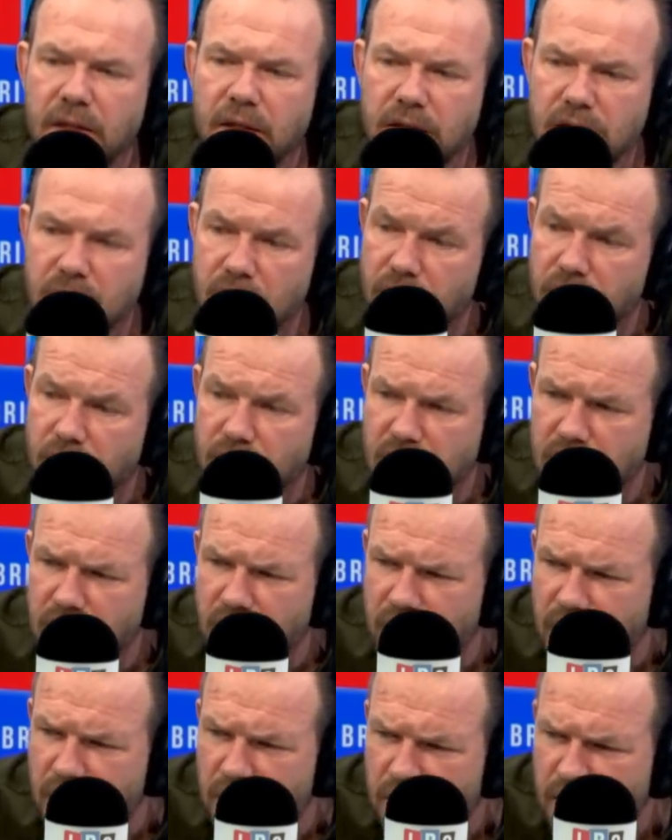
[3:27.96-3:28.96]
It's not a
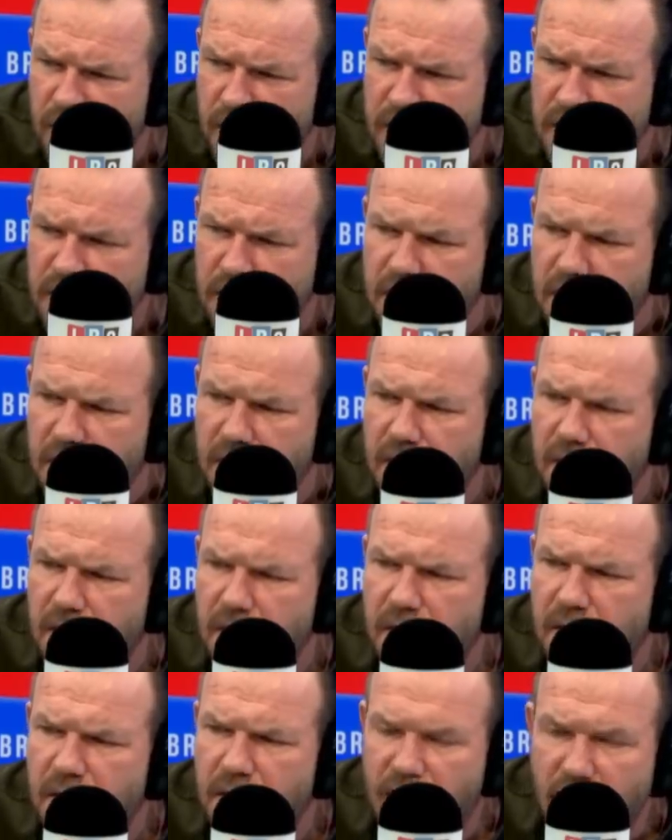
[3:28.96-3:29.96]
rhetorical question.
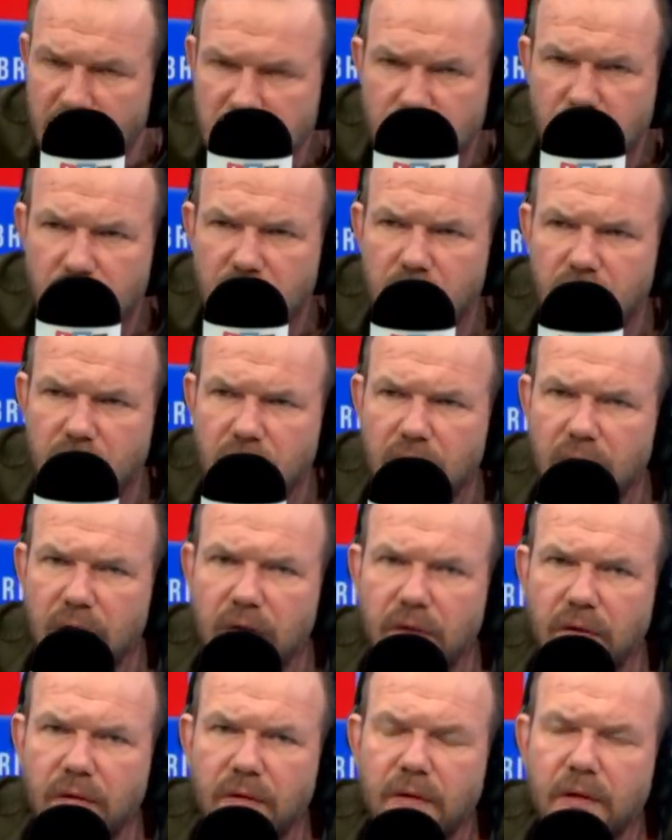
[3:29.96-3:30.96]
That's what I want to know.
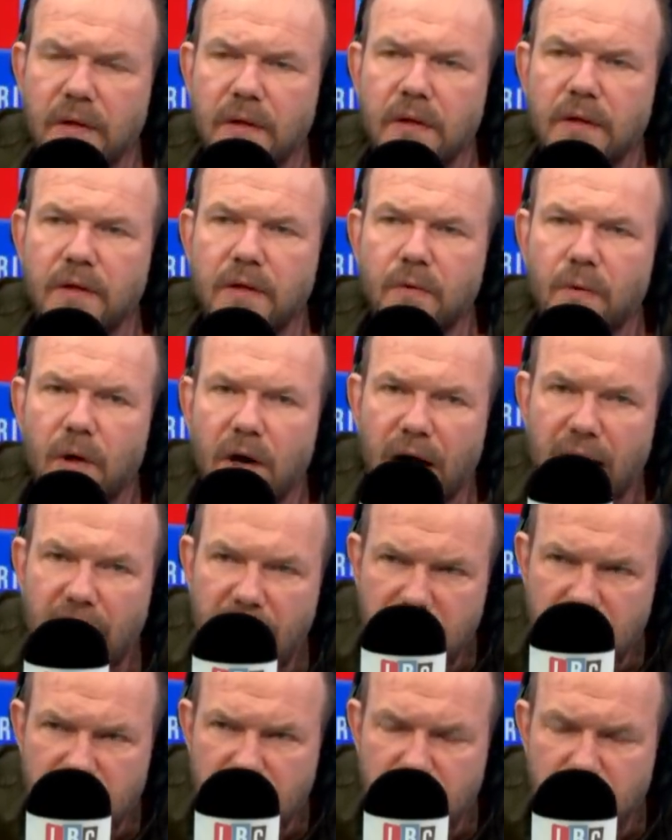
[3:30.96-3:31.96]
You are
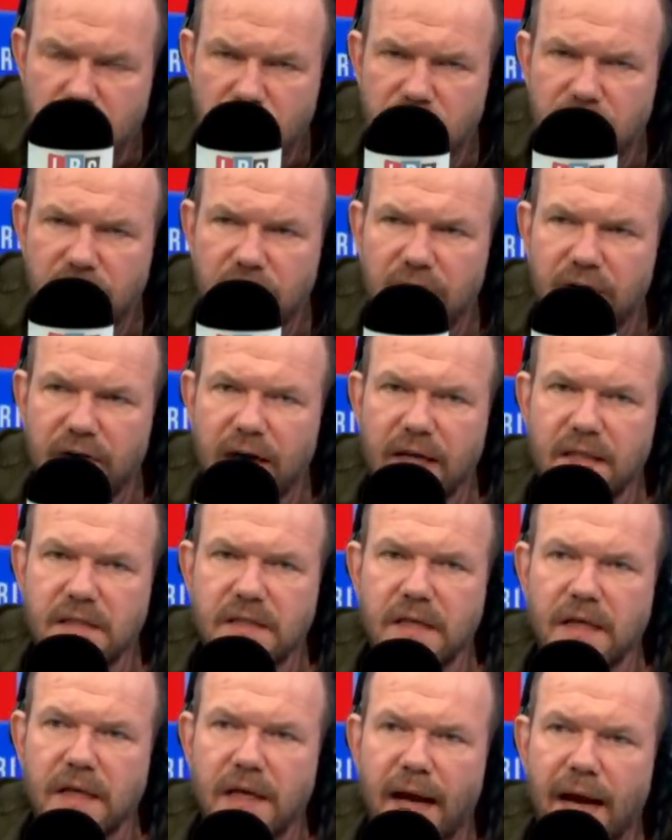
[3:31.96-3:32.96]
eligible for the
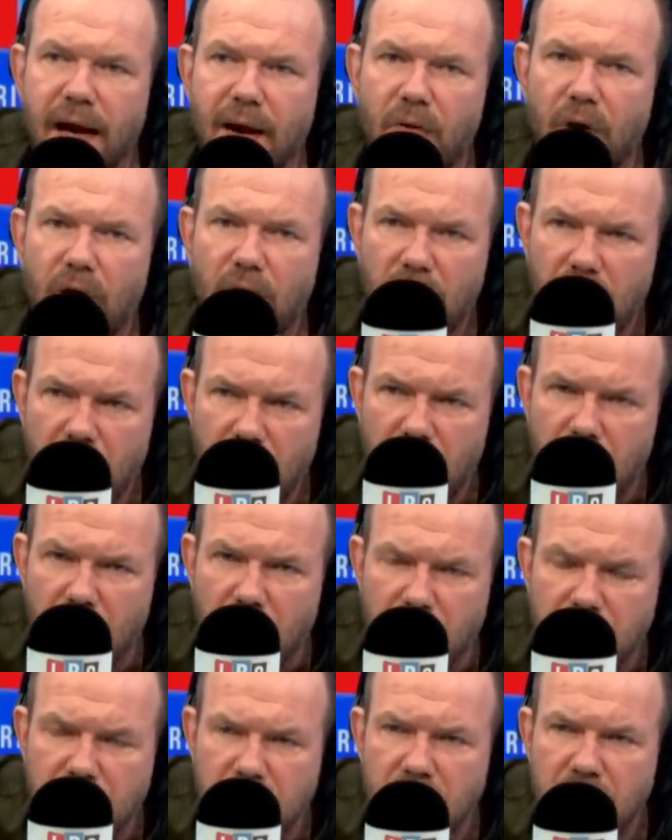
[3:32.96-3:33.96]
vaccine. How
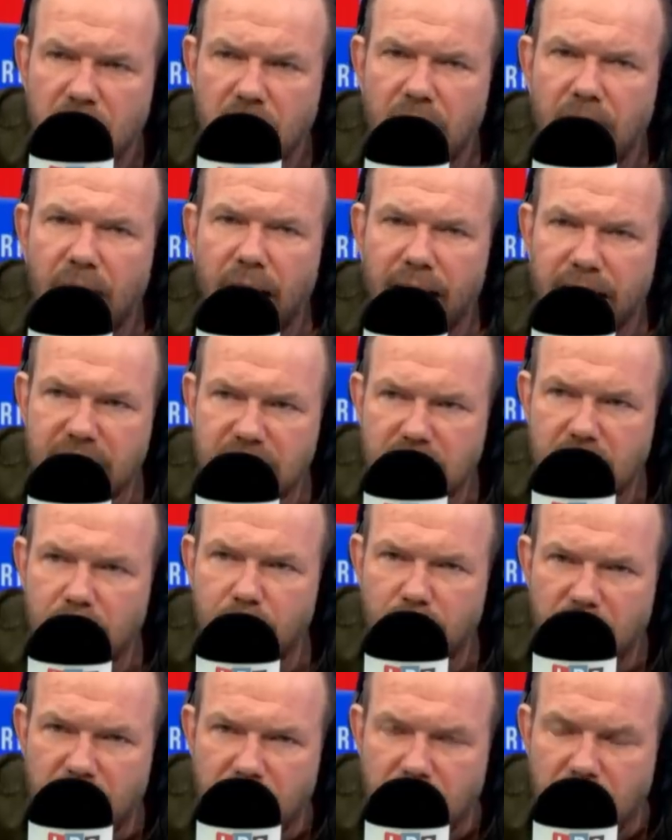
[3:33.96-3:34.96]
hard has
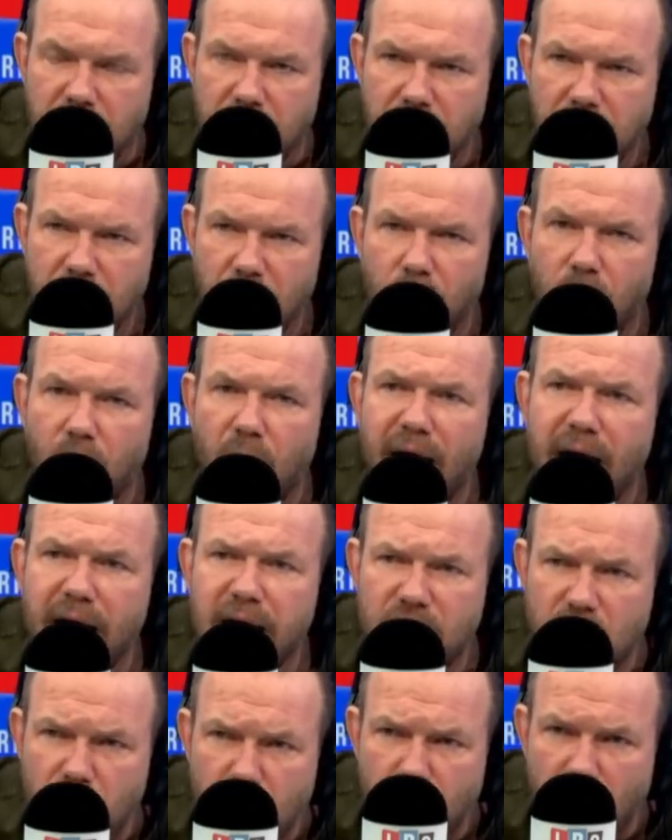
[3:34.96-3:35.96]
it been where
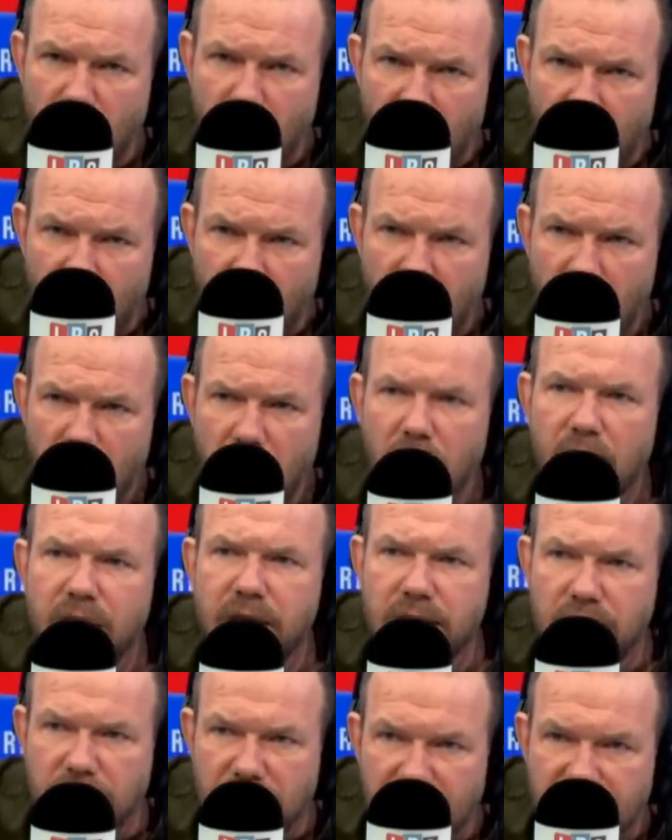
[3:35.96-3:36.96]
you are
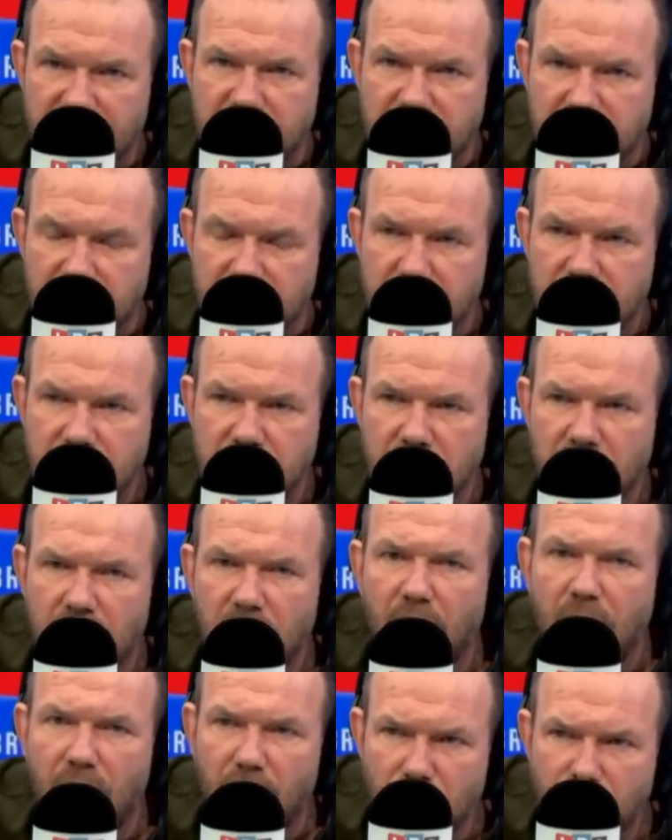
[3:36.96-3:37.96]
to get it?
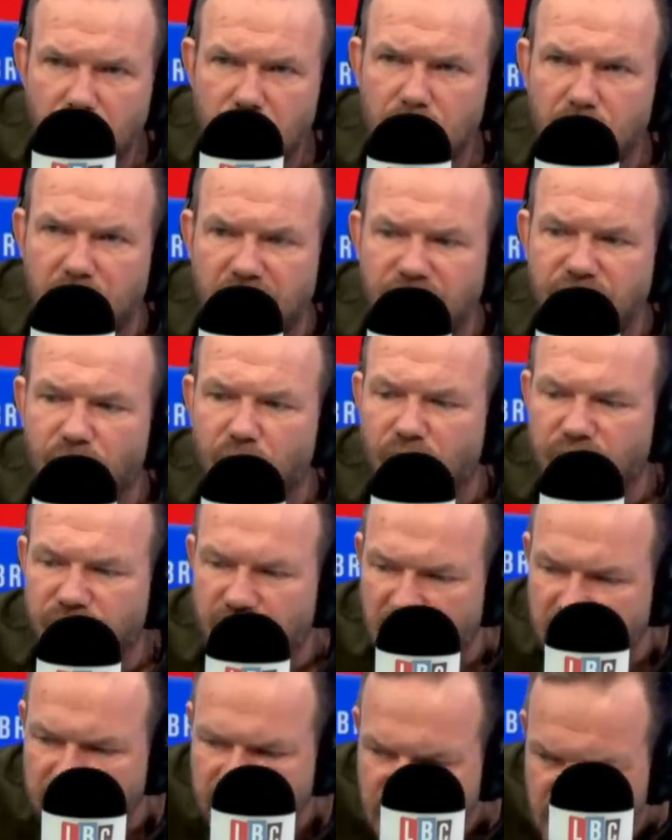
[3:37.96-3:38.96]
oh three four
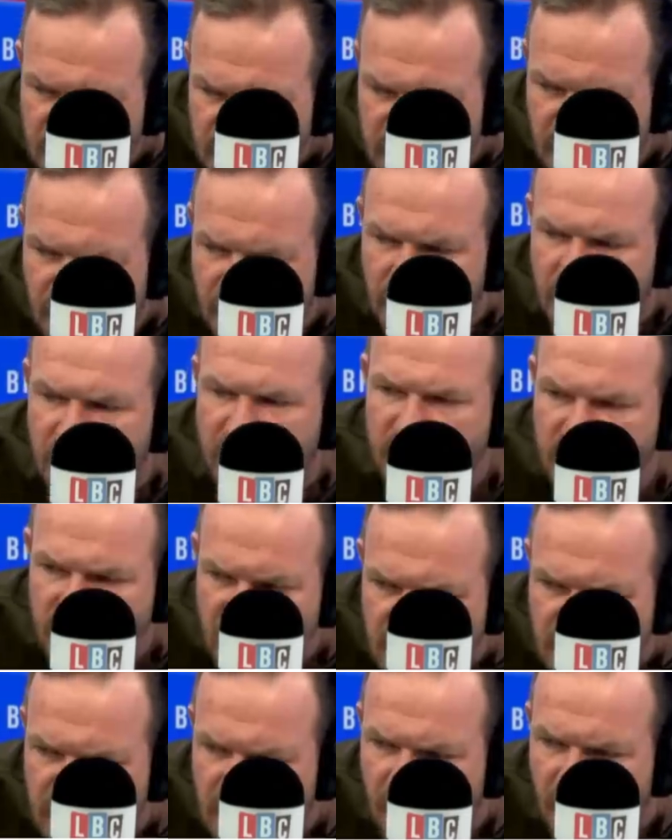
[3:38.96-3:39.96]
five six oh
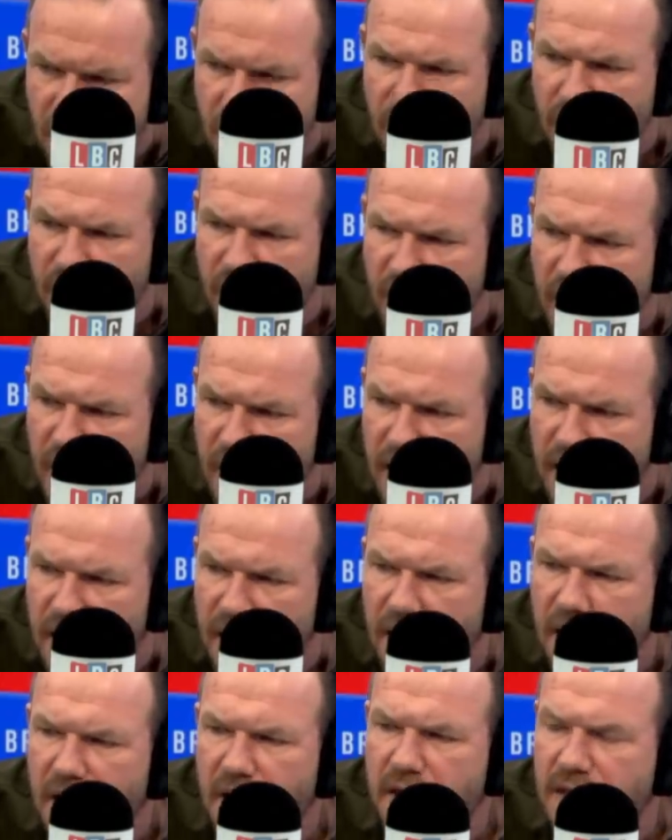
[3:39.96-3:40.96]
six oh nine
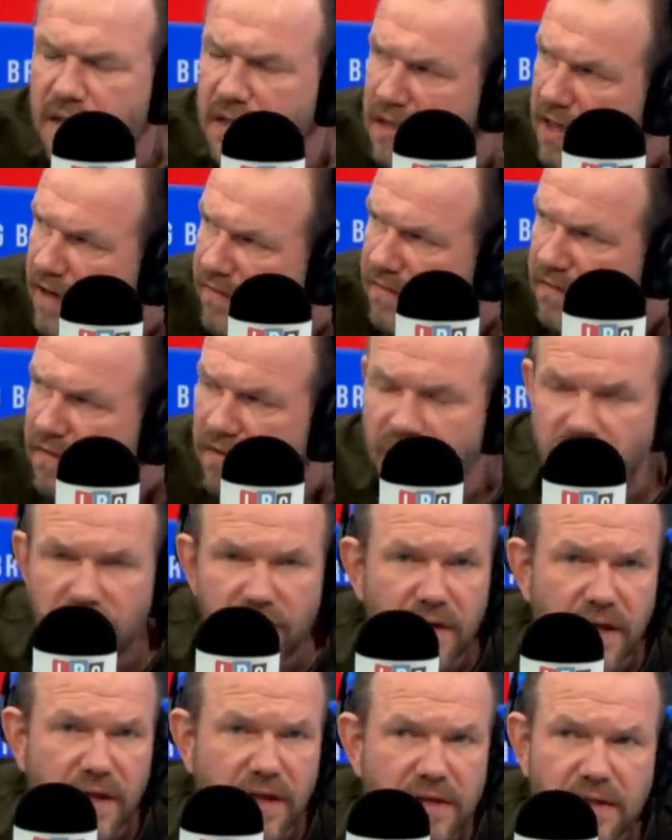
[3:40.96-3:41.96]
seven
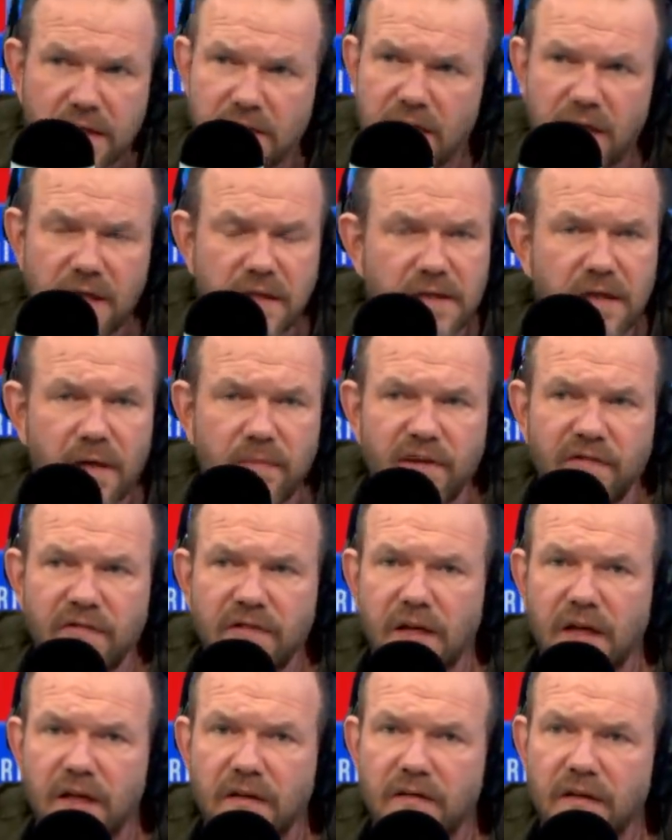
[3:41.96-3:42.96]
three. Because I'll tell you something for
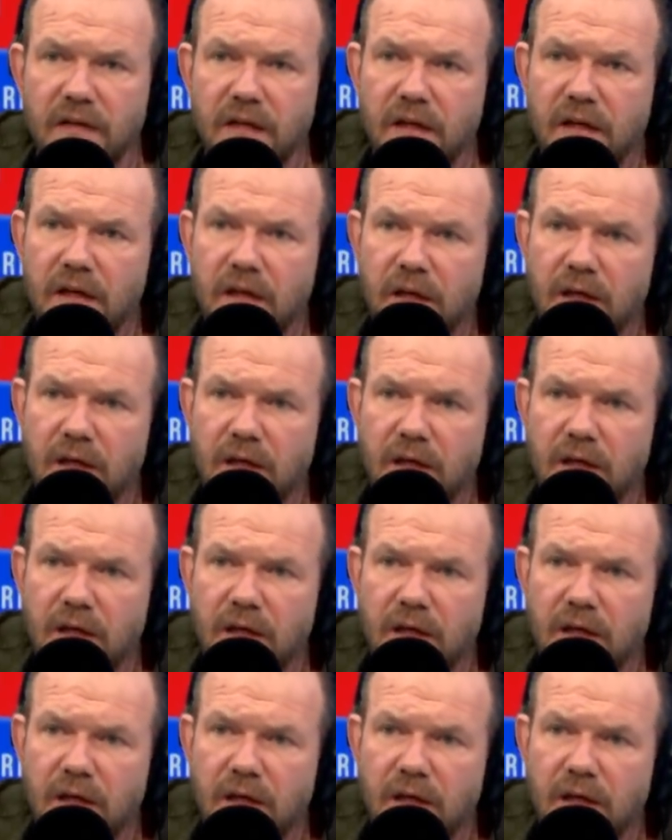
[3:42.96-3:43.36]
nothing.